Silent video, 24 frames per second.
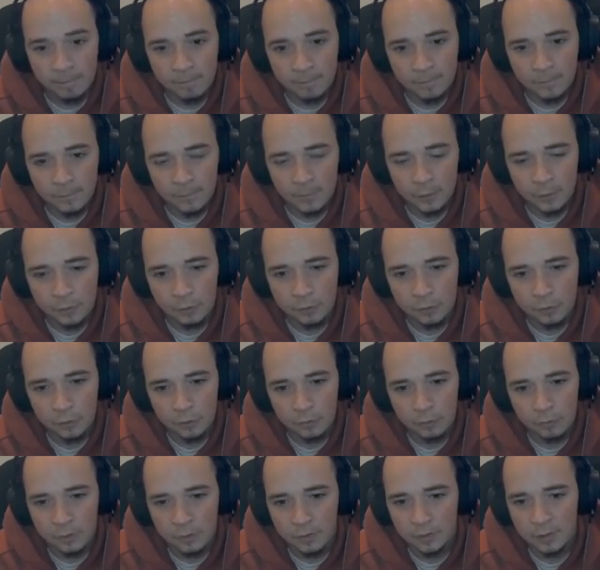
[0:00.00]
What you'll
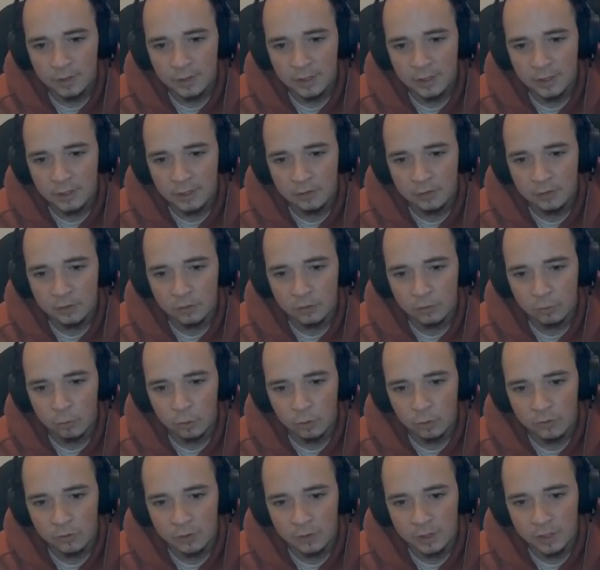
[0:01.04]
do, dead easy, just
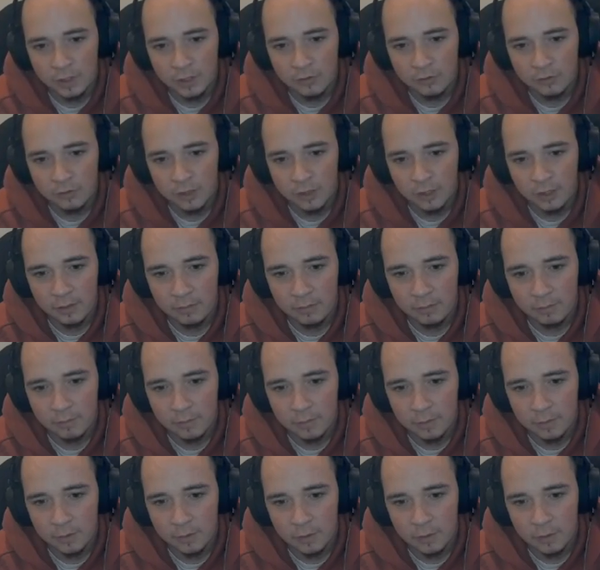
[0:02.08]
walk to the edge here
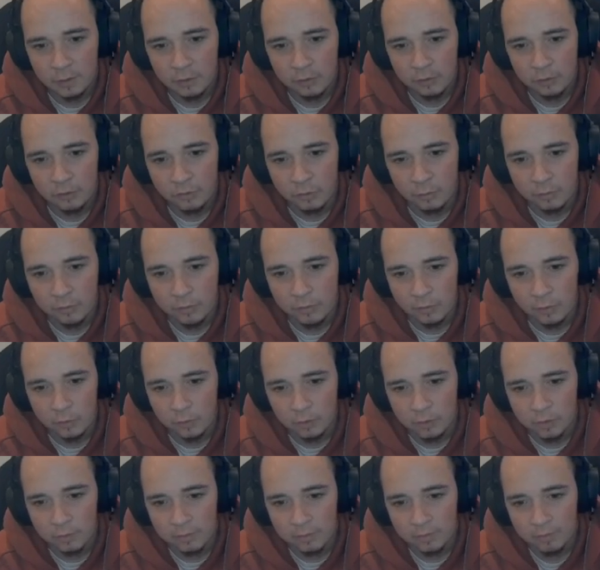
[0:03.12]
and just jump
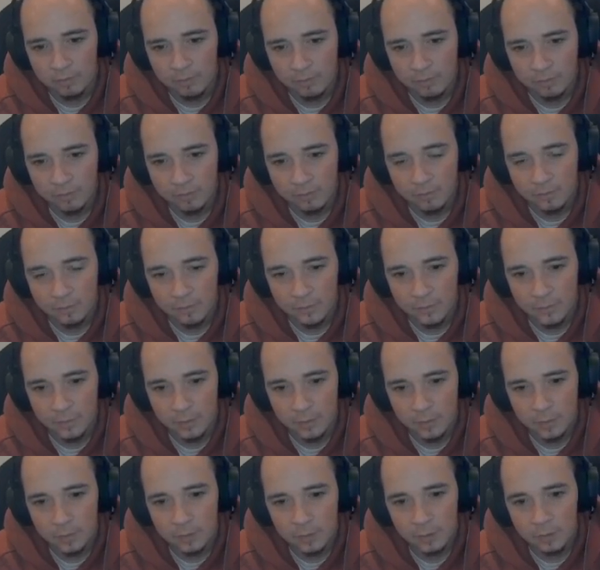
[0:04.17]
forward.
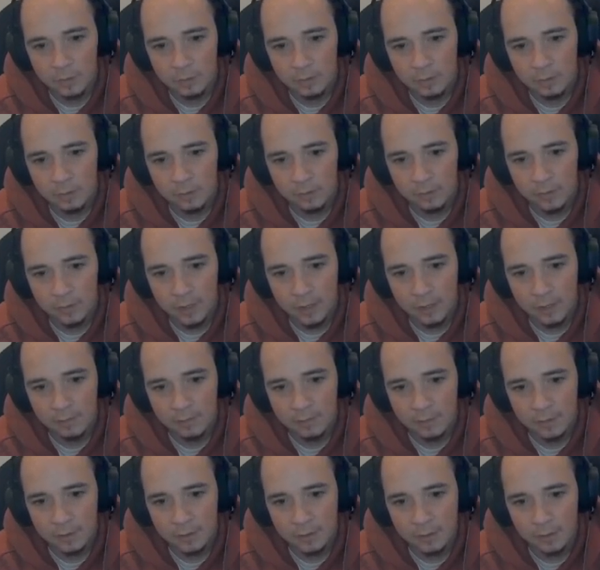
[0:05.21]
Love that.
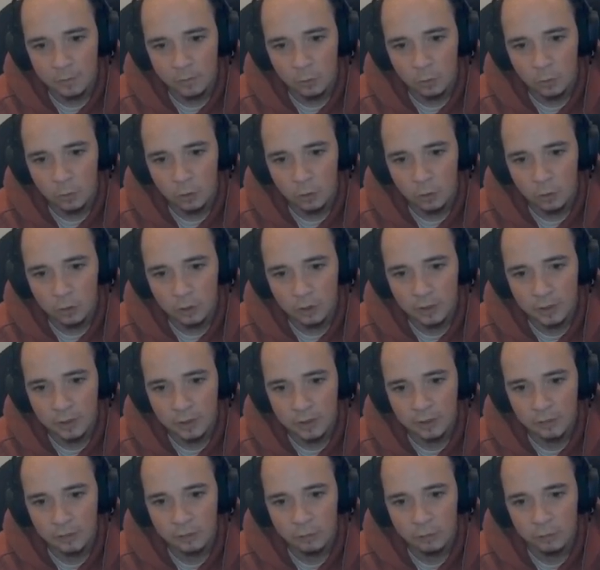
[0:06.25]
And then walk
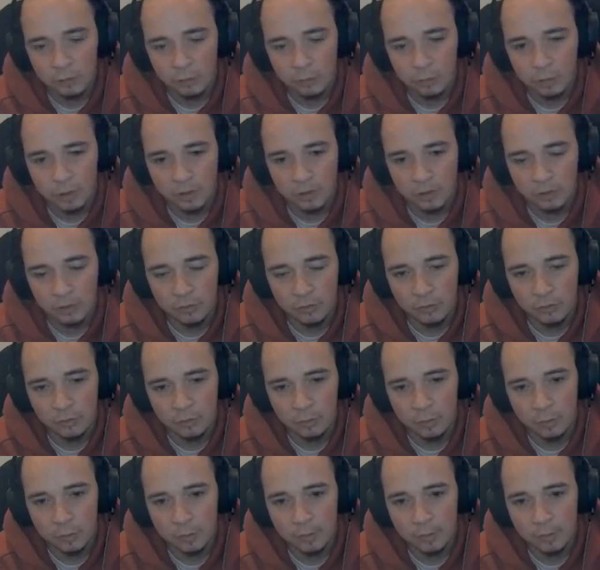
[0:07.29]
into a sprint and jump